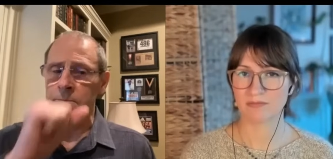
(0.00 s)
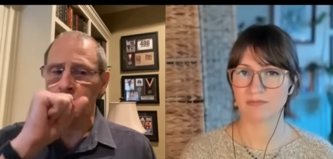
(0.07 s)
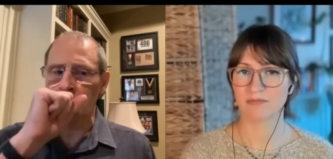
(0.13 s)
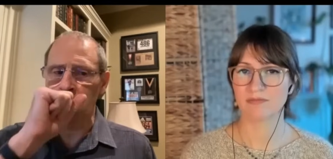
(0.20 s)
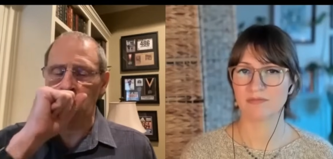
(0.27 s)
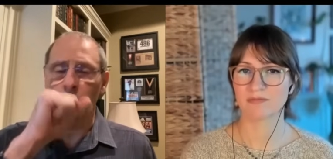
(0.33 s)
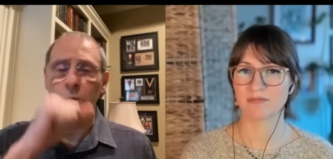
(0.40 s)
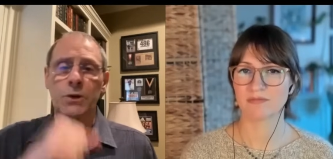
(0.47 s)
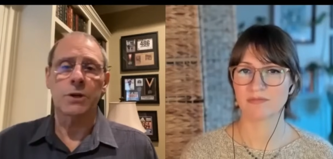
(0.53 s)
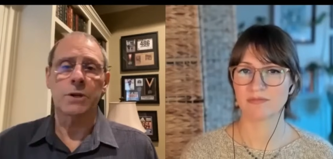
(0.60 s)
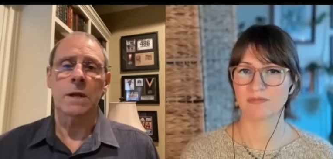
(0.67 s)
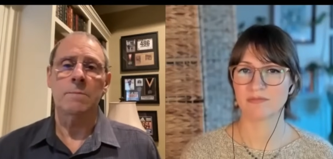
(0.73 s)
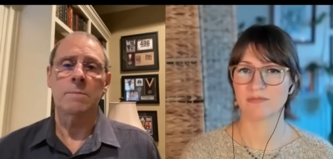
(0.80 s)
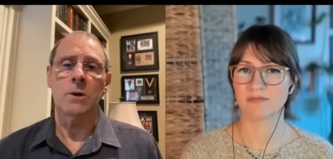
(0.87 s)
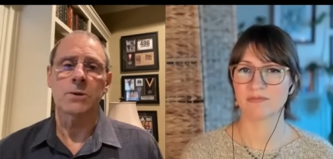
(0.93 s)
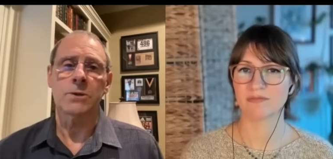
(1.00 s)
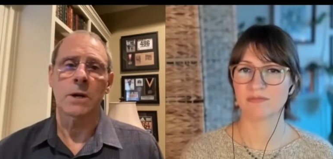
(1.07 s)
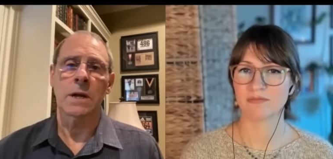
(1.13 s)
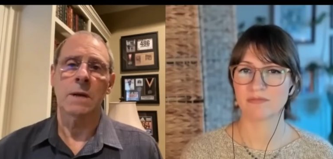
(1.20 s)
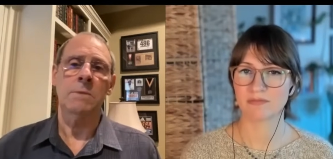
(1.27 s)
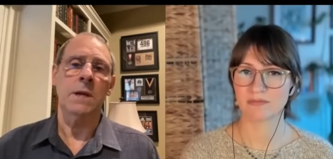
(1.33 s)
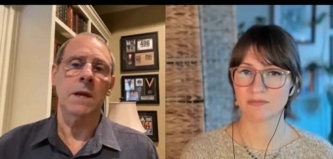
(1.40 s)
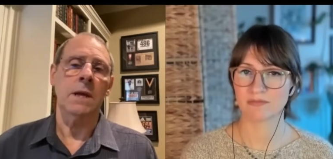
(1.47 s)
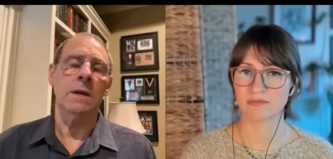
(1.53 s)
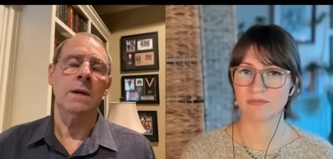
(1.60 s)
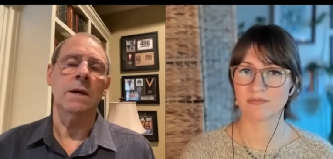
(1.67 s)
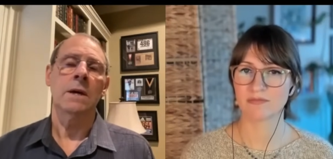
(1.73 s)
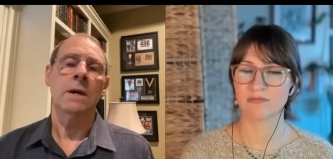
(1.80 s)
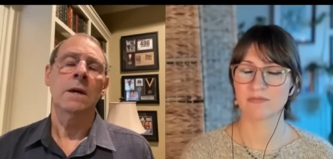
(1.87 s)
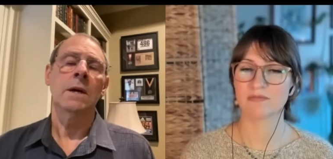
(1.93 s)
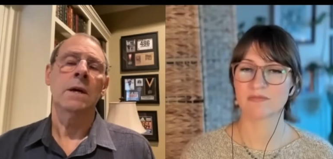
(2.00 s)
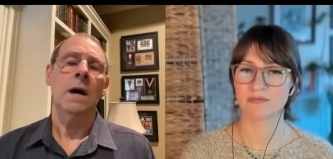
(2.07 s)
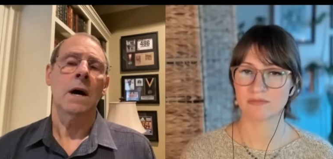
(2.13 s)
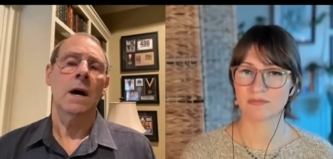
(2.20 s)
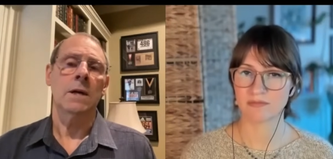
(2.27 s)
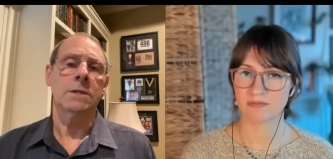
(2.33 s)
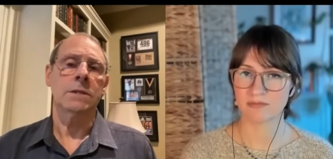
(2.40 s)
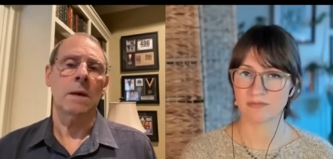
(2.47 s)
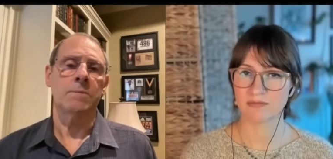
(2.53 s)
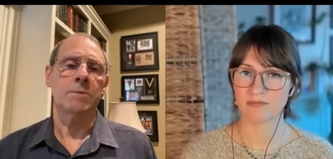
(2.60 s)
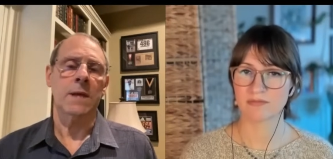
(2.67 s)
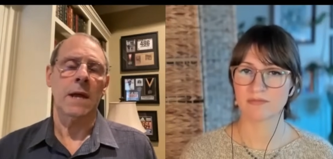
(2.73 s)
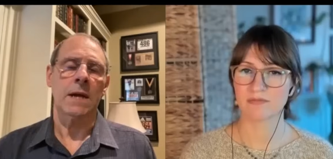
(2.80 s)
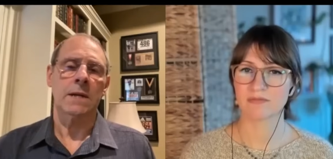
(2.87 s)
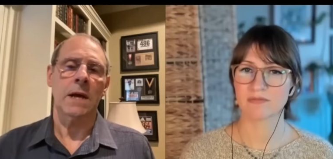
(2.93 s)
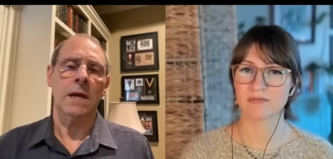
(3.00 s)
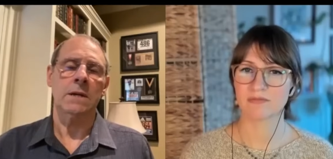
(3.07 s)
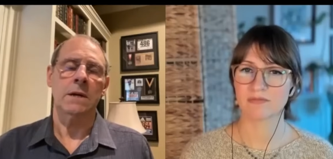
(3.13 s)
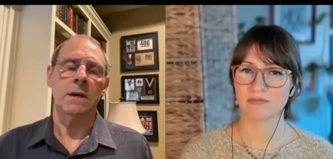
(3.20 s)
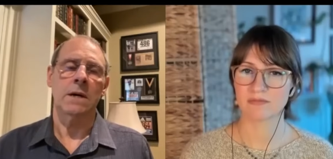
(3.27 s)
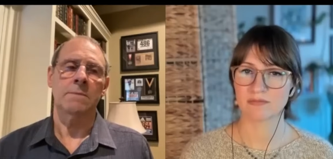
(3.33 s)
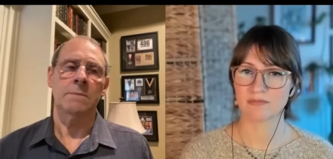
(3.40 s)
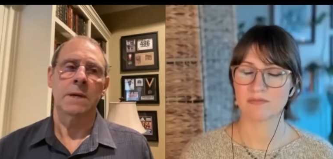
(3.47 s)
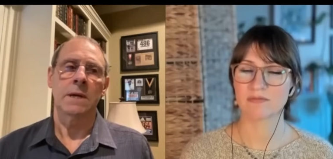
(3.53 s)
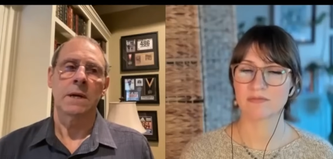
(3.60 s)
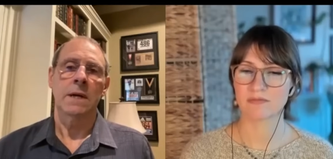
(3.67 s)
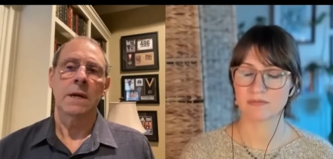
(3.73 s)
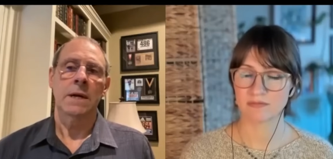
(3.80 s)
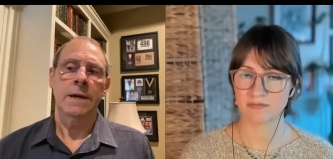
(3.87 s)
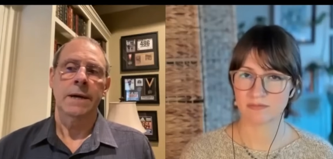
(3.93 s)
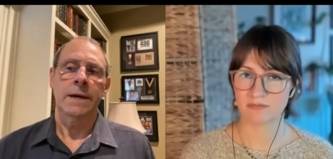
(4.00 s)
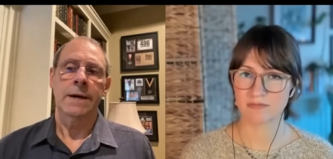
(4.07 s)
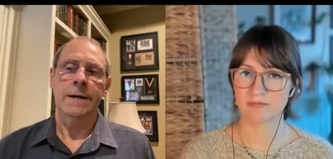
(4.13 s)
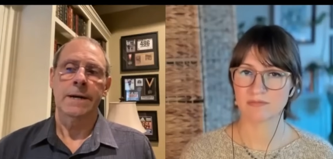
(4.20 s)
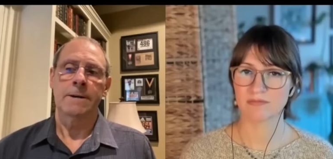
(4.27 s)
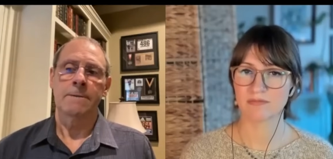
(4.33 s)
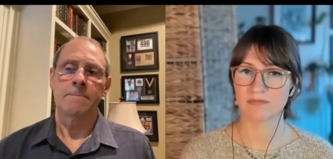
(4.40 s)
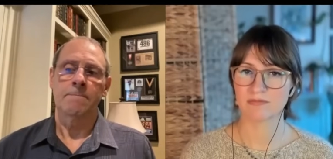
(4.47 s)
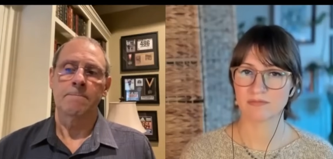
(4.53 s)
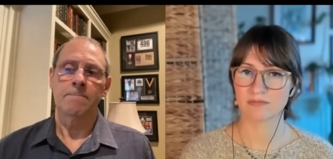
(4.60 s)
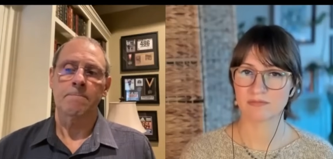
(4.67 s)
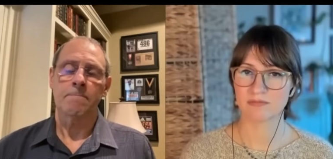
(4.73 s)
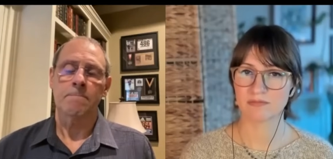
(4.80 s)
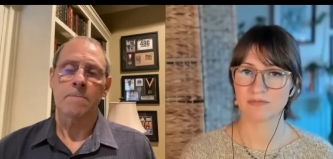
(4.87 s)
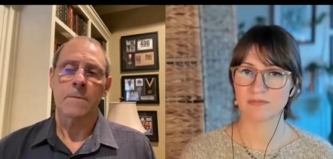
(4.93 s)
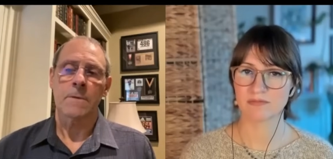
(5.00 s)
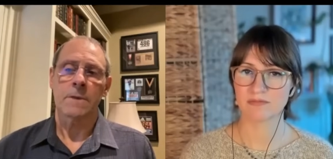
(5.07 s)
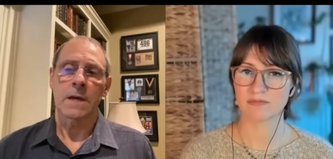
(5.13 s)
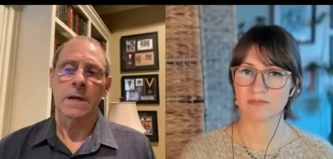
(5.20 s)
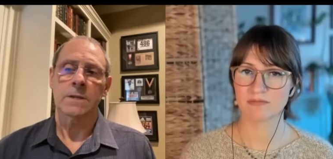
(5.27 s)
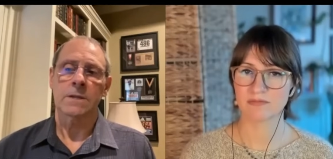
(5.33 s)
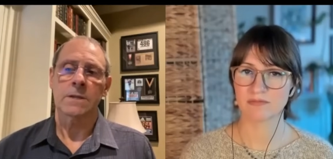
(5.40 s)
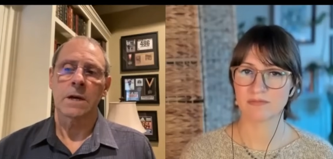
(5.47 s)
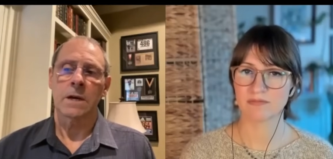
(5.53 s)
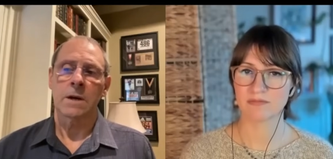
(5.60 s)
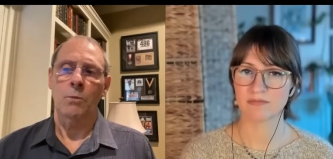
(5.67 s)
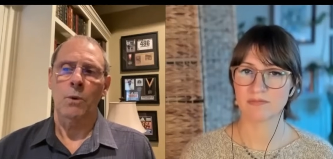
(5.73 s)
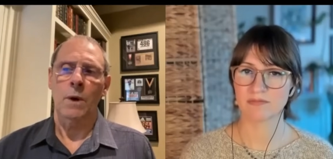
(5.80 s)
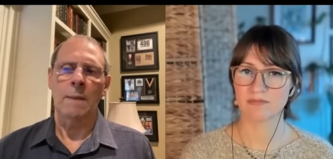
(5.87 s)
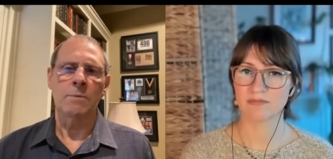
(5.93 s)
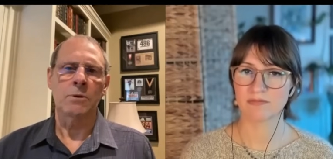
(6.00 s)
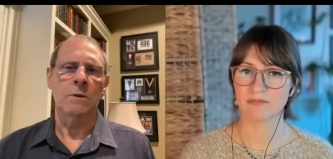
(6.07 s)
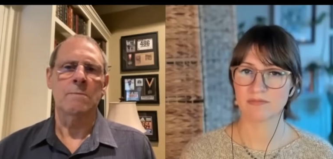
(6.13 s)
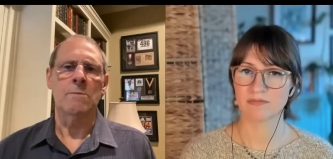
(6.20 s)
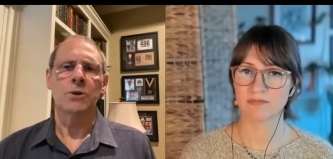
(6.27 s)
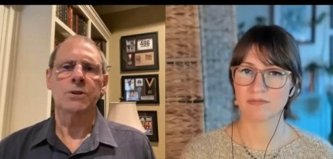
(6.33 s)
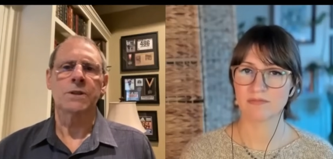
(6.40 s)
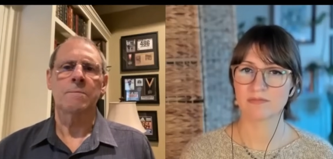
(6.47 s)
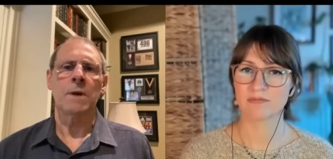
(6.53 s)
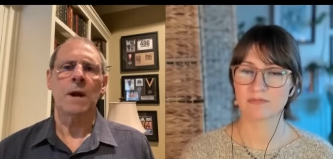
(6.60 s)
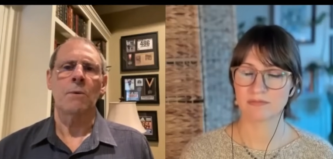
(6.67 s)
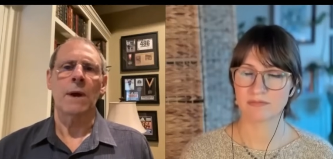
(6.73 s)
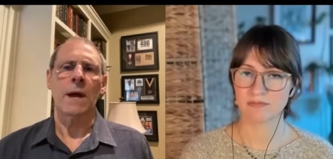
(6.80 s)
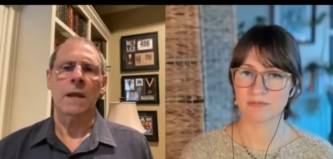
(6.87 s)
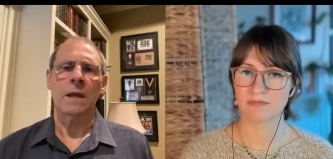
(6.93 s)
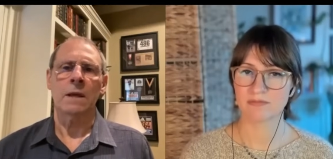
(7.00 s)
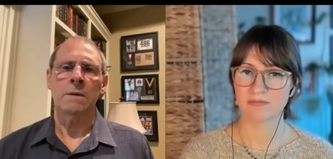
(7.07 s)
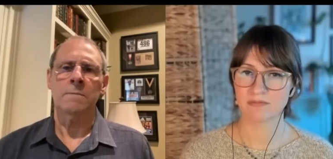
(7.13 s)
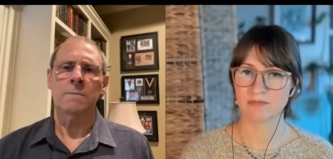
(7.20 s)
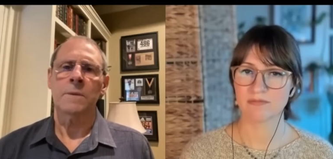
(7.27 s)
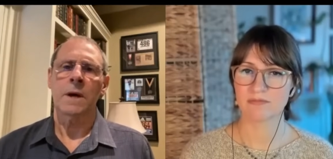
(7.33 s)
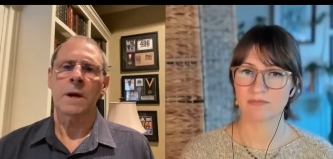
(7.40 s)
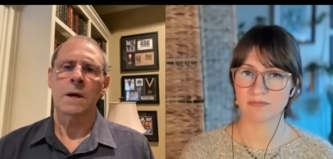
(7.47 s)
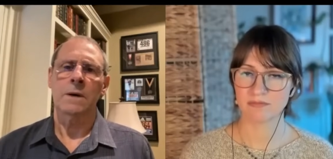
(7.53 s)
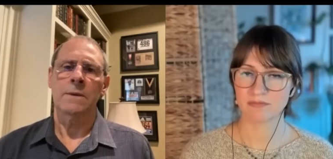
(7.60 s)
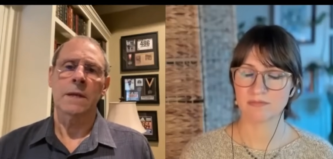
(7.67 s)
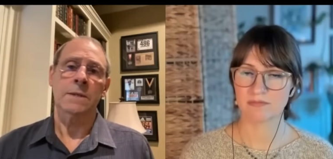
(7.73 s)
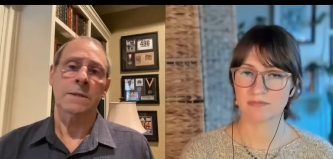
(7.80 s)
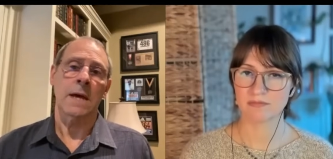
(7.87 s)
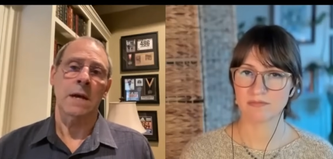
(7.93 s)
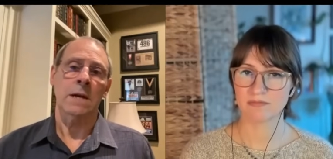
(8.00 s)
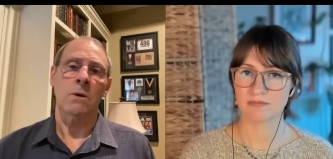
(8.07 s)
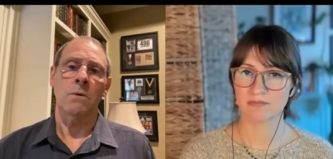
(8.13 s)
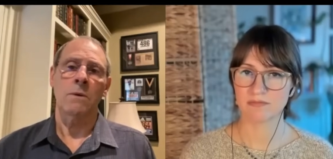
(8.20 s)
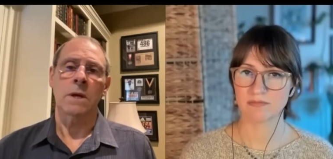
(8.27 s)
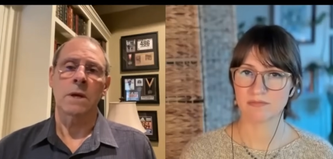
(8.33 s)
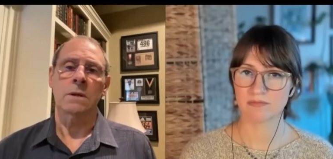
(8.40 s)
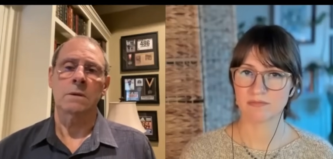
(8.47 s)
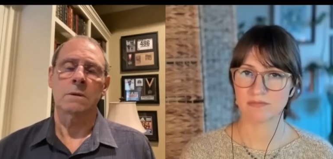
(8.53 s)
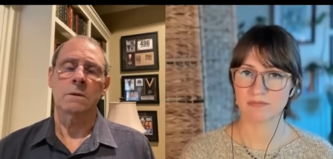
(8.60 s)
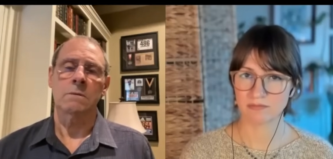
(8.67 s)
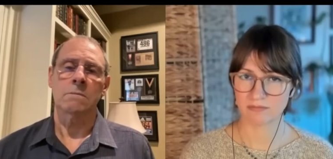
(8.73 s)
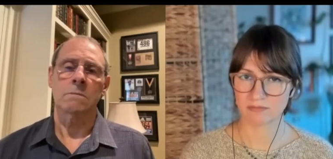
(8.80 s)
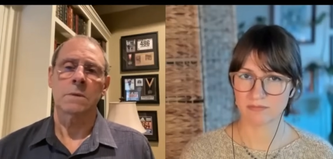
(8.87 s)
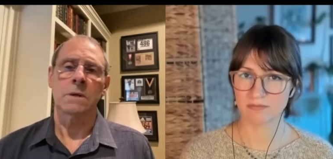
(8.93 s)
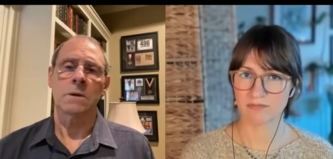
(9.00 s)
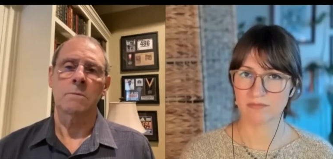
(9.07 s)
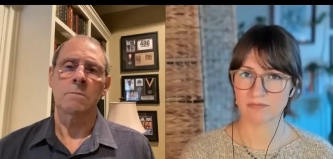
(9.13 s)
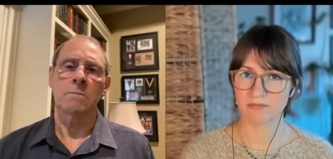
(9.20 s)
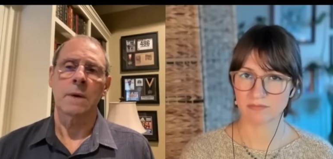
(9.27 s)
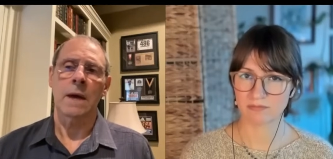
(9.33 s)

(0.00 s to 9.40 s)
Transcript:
Speaker 1: pardon me, Richard T. Bostart, MD, uh, Substack.com. Um, that's uh, where I'm doing most of my writing. Uh, that's not going into you know